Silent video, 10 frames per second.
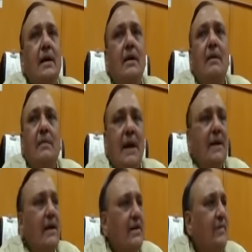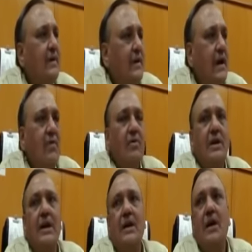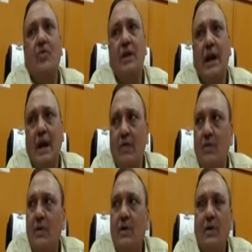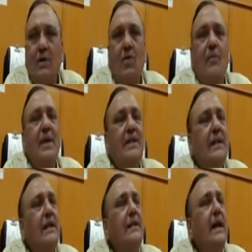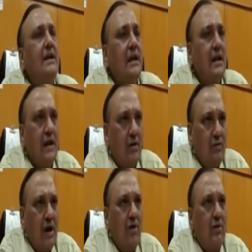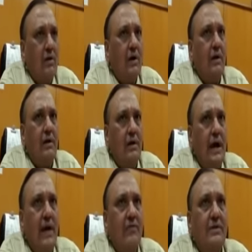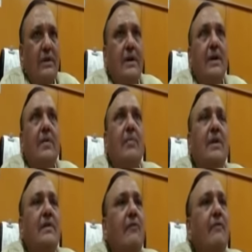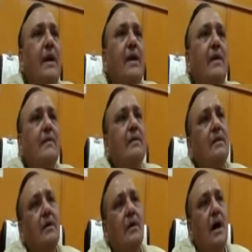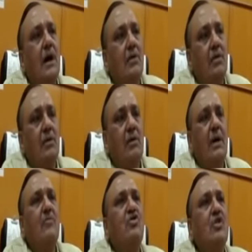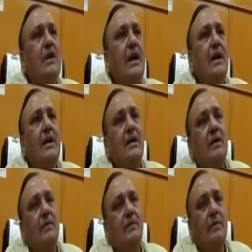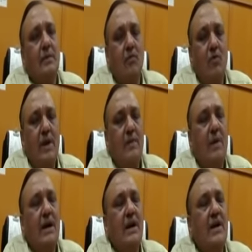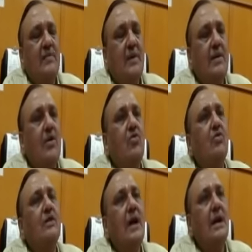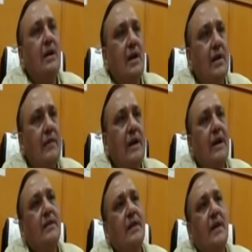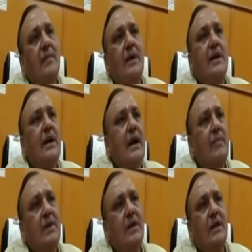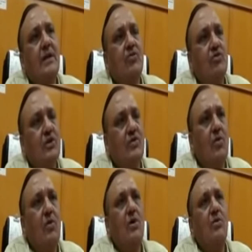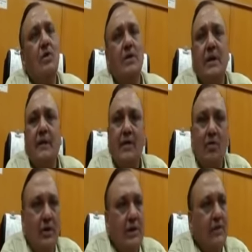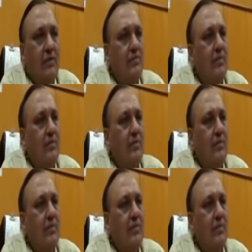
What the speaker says: our market inspector are not carrying out dive. Often then they are carrying out dives, but some vendors are habituated. The moment market inspector goes, they are run away, and then after their duty is over or they are not there on